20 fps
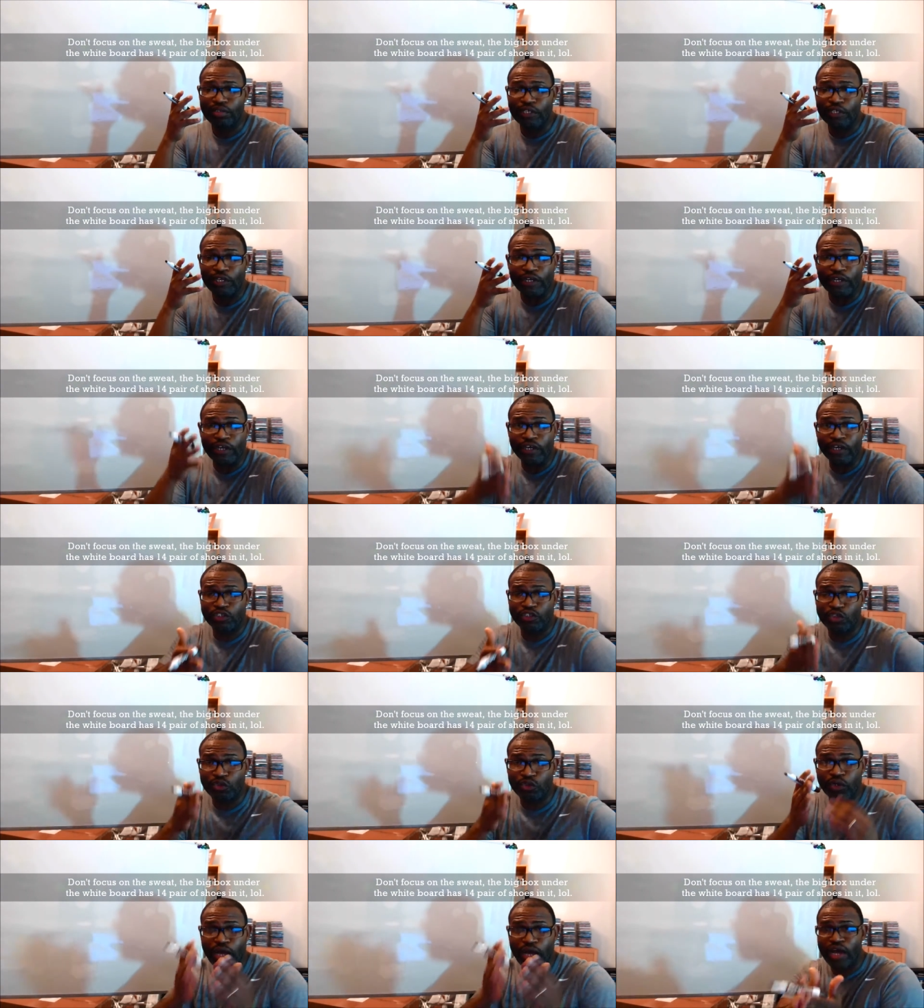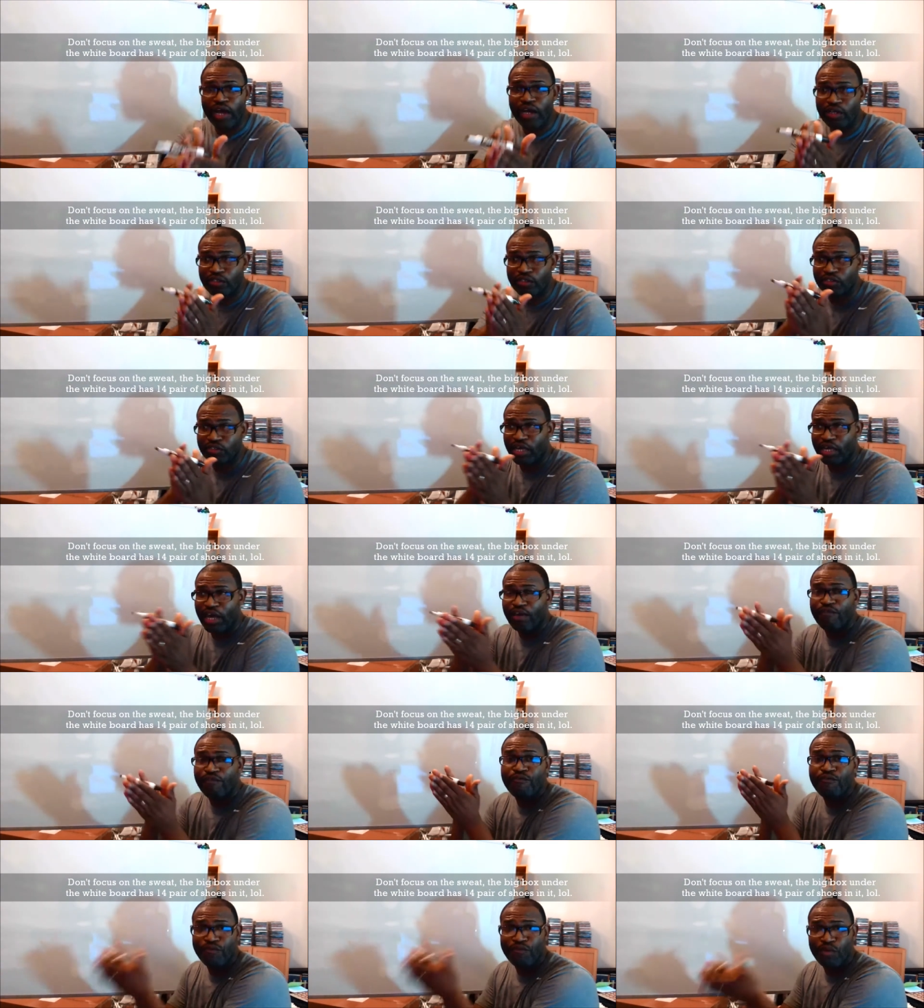get you guys kind
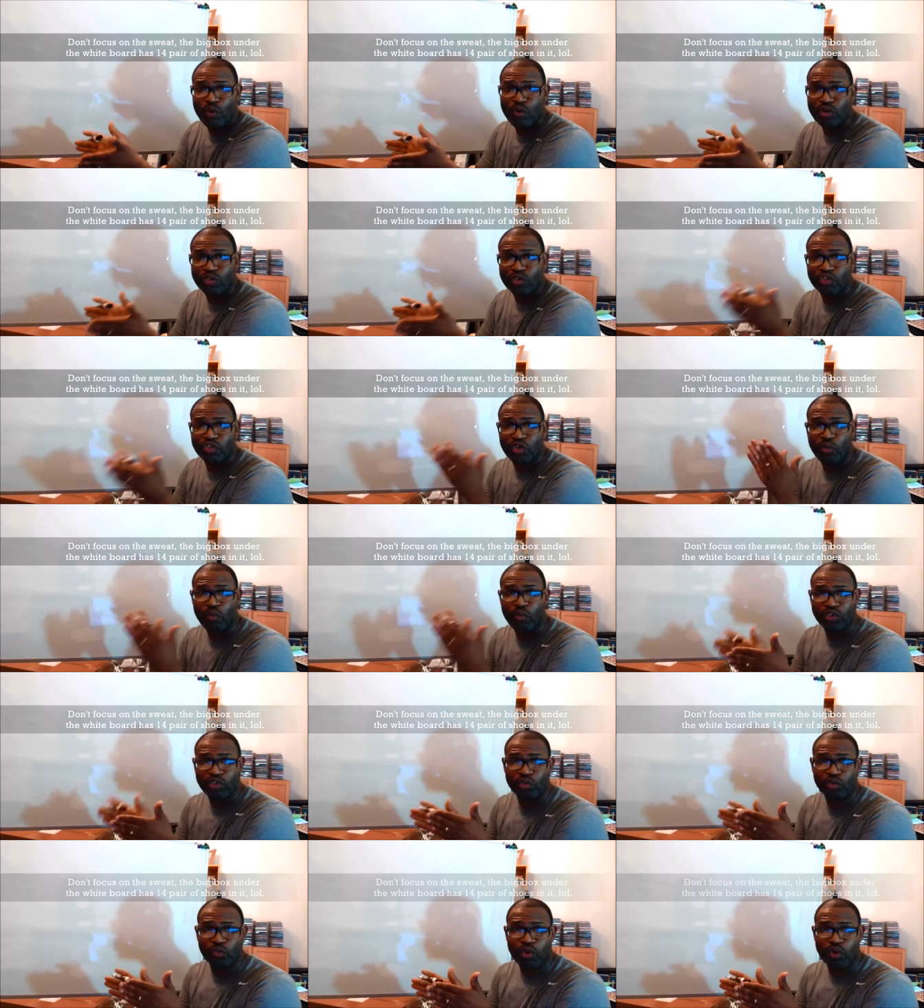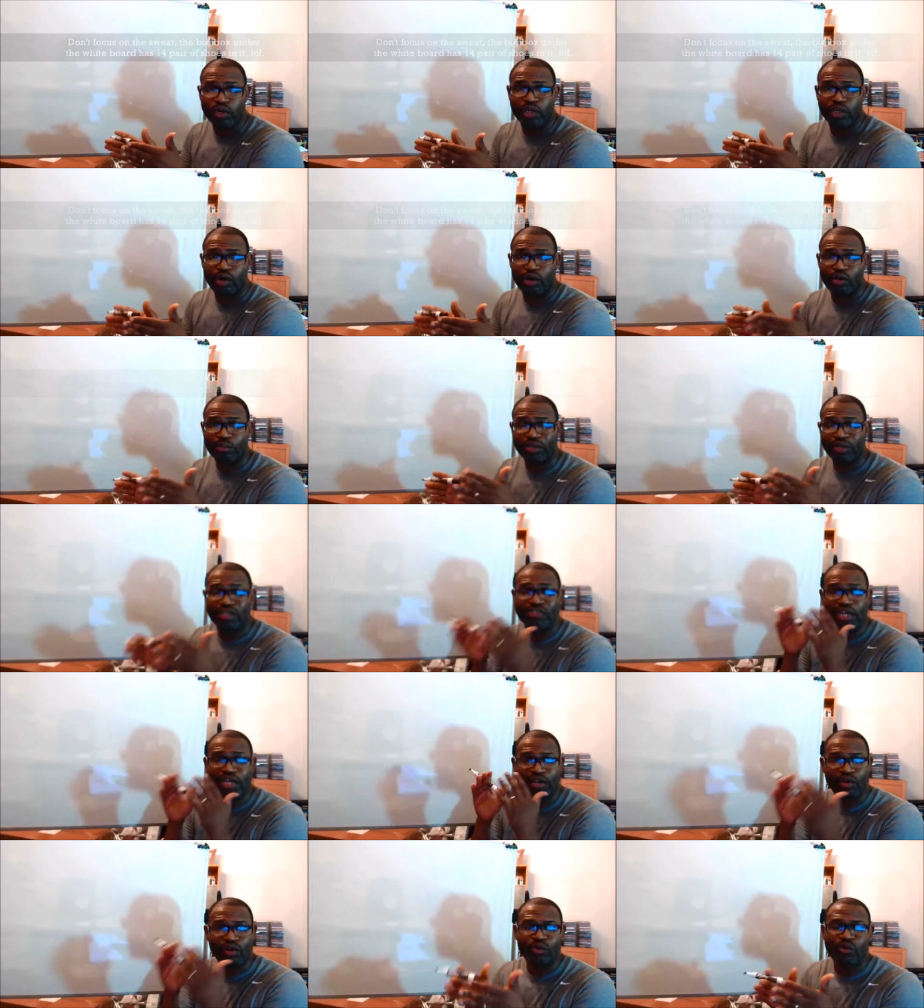of focused on what you're working on, because
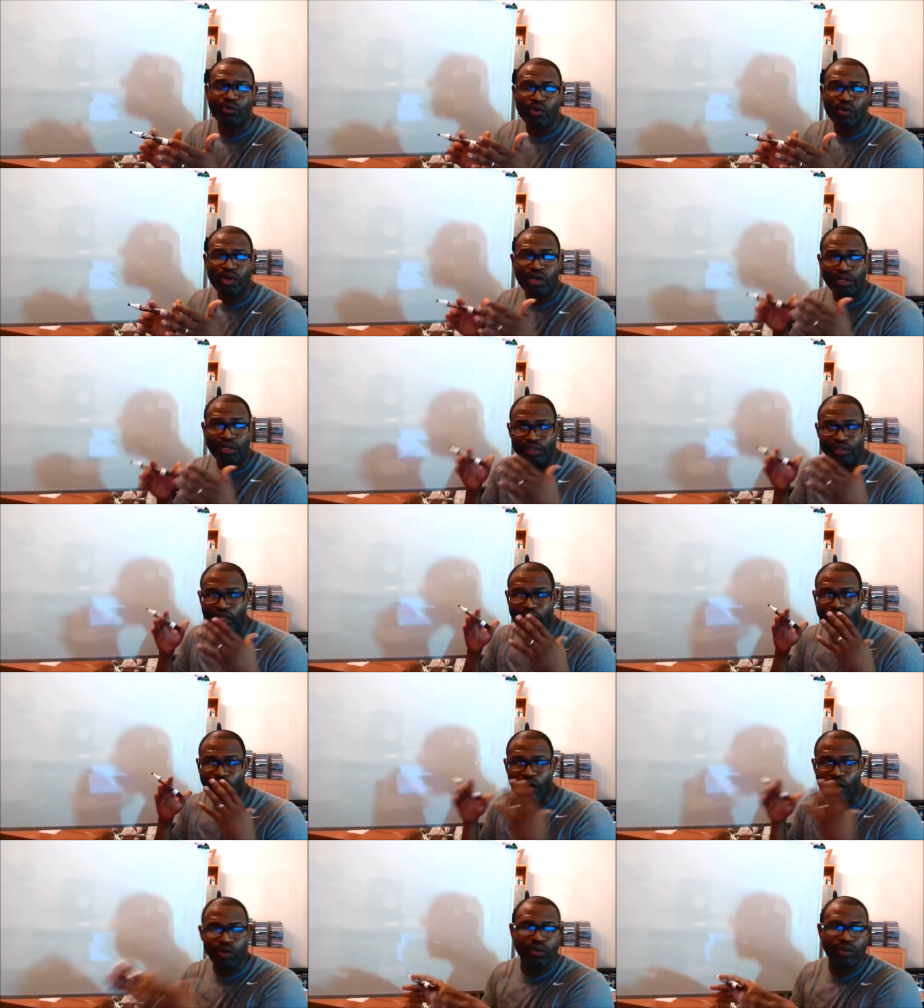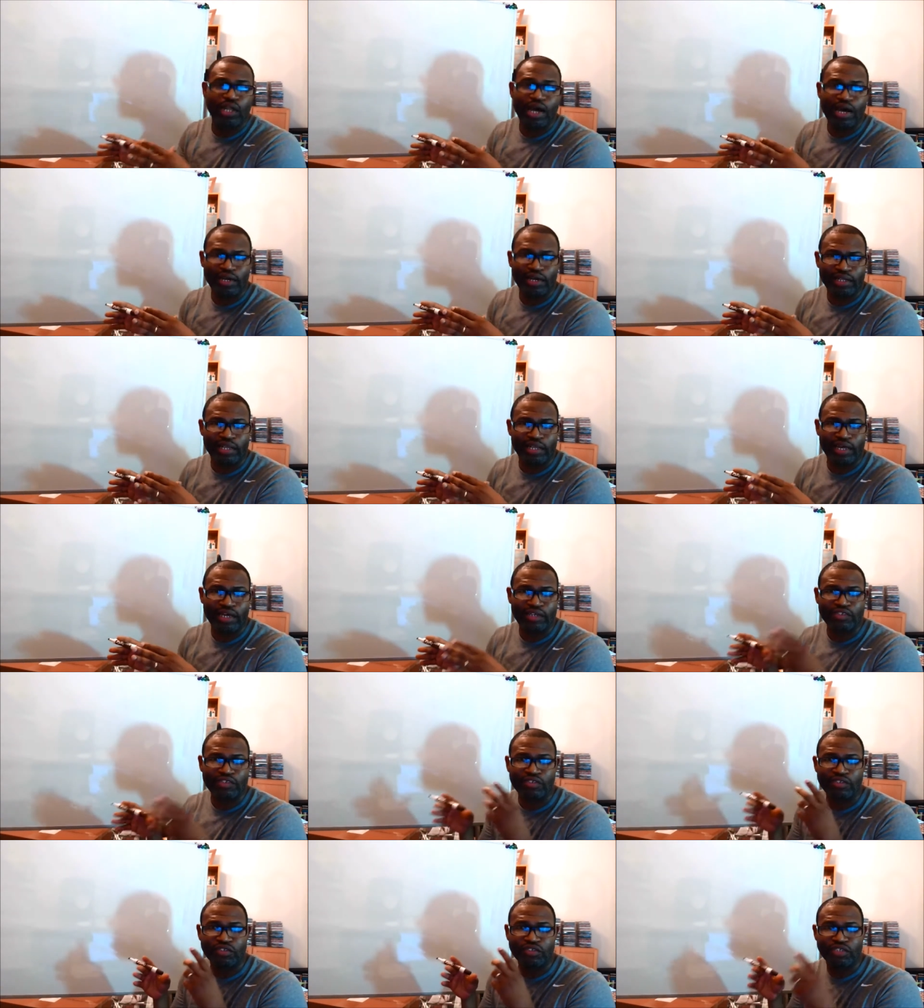I know that online
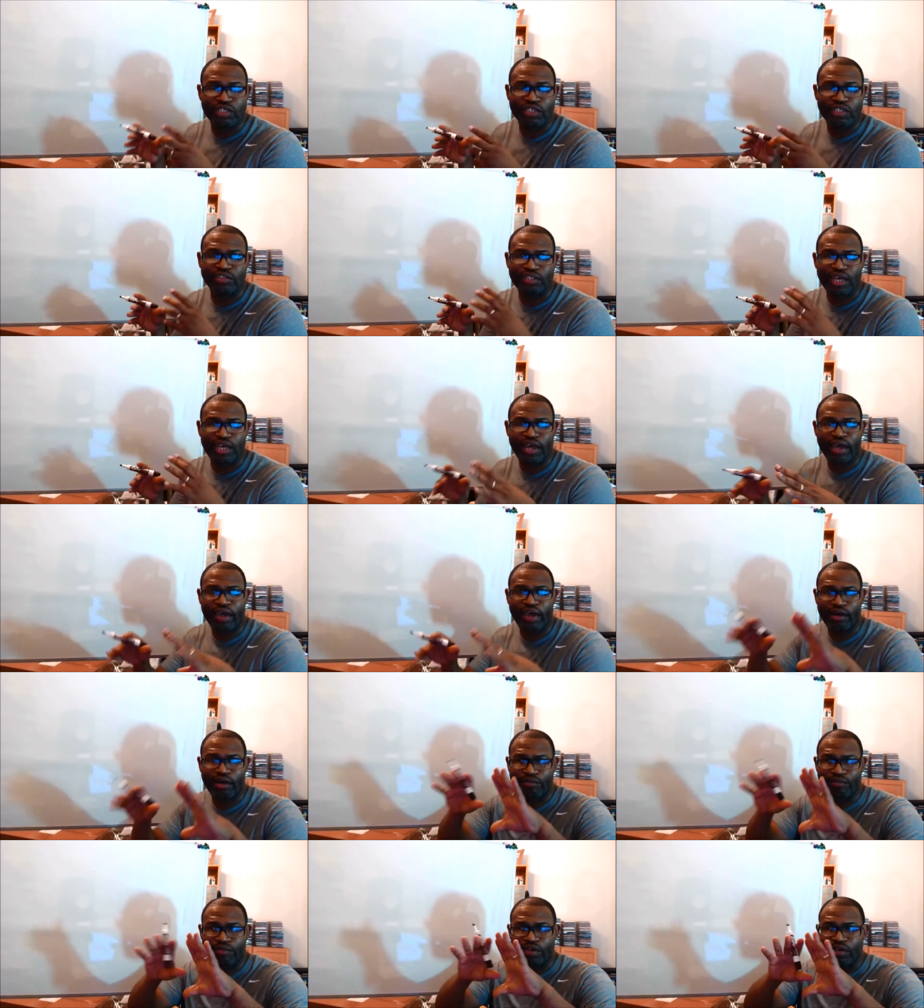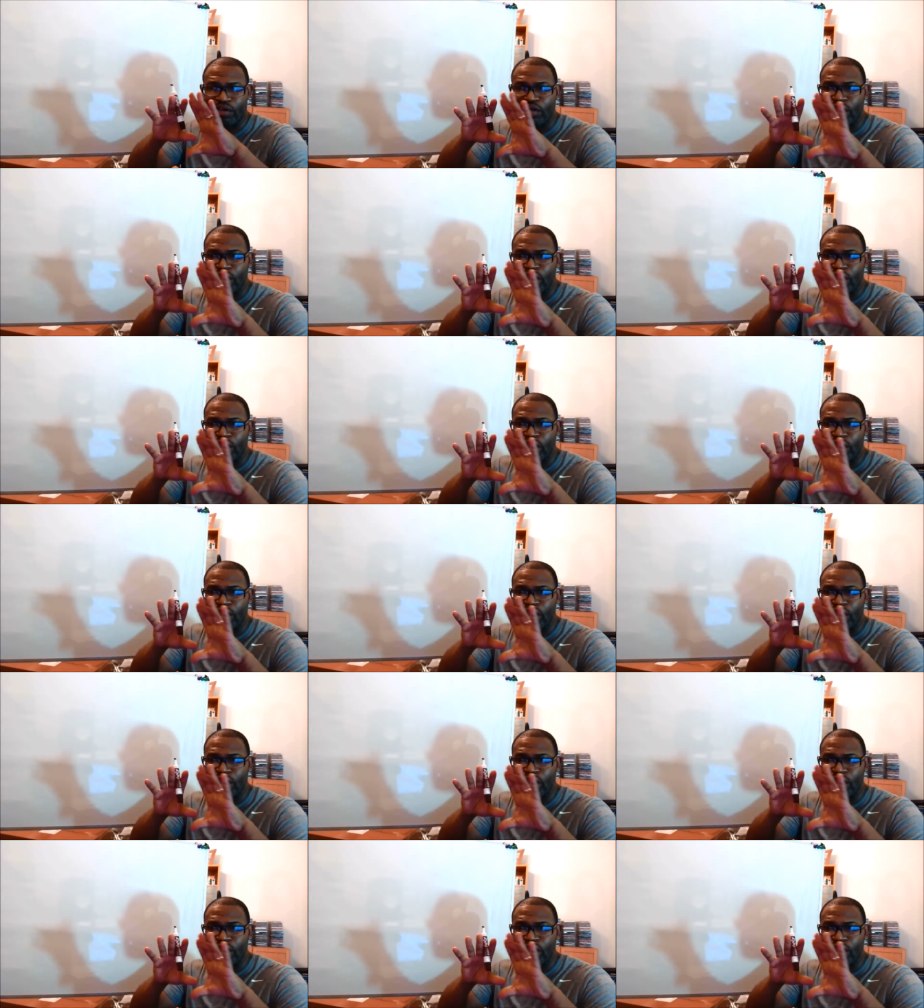classes tend to have